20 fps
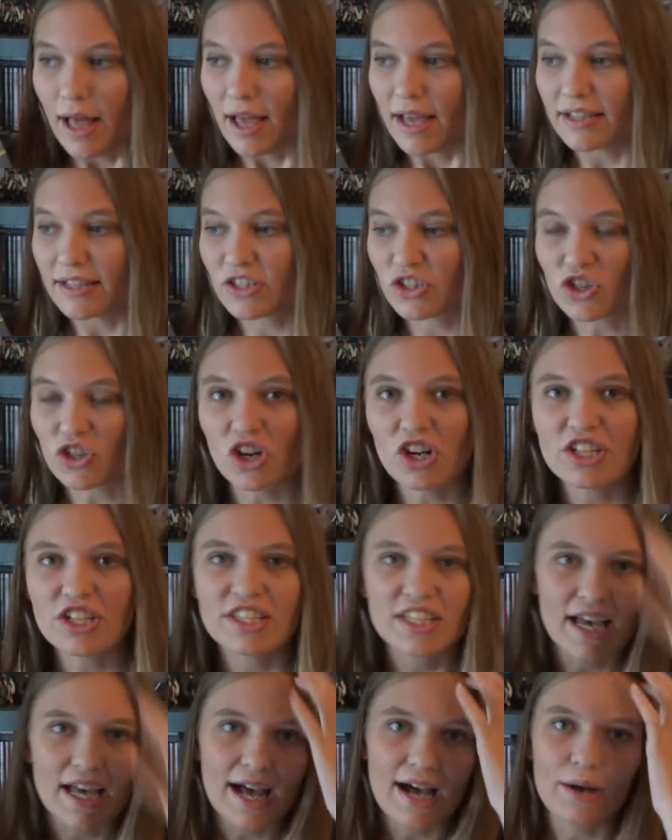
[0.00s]
it
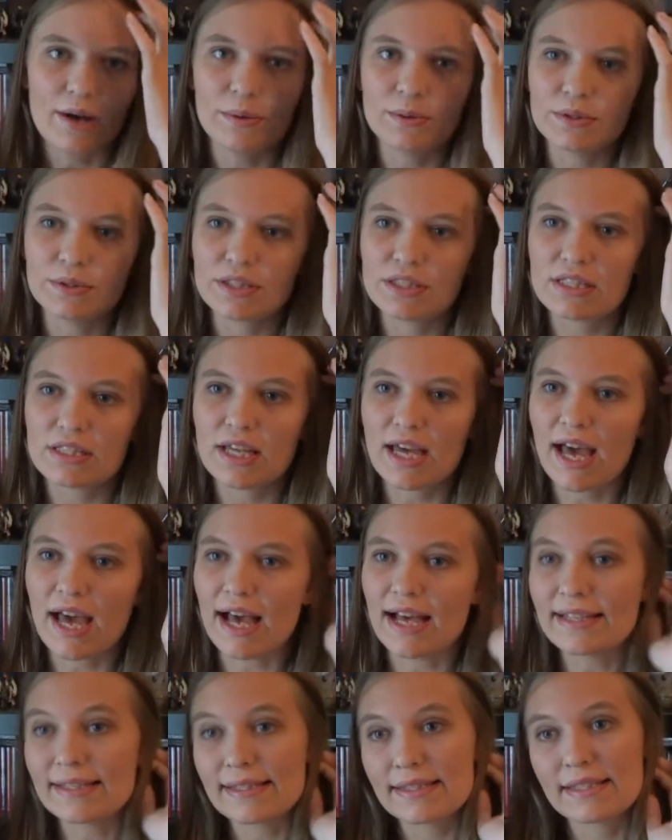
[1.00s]
starts out
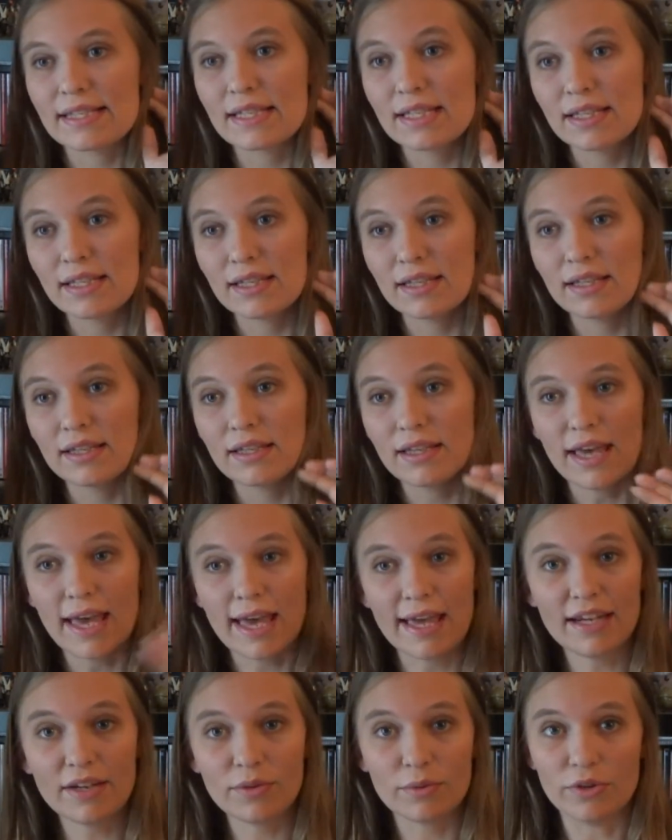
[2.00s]
as
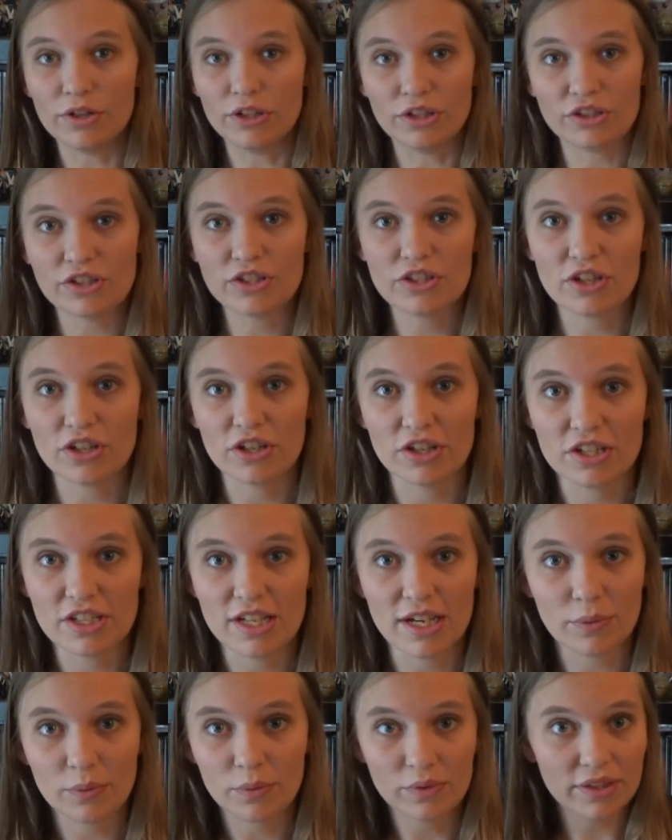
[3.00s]
any word starts
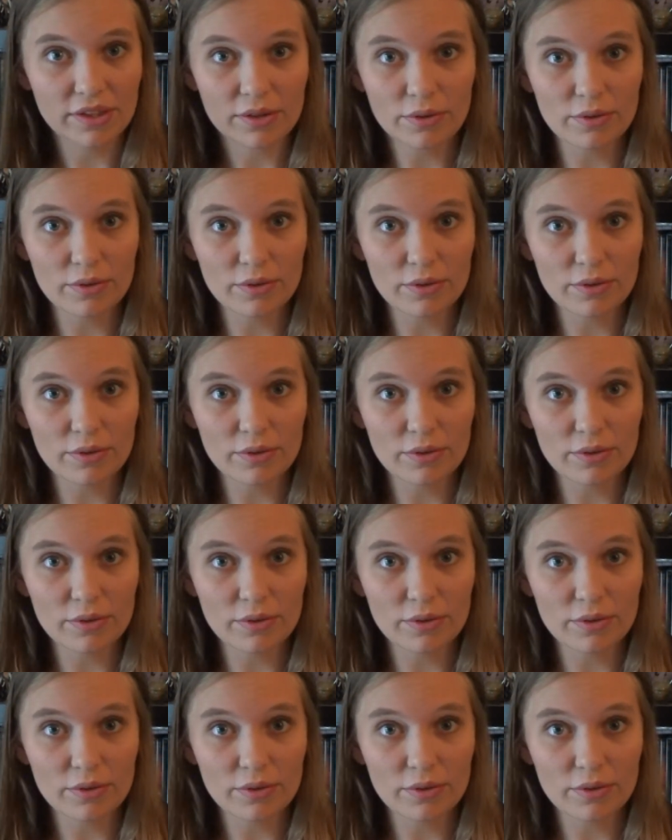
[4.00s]
out, with the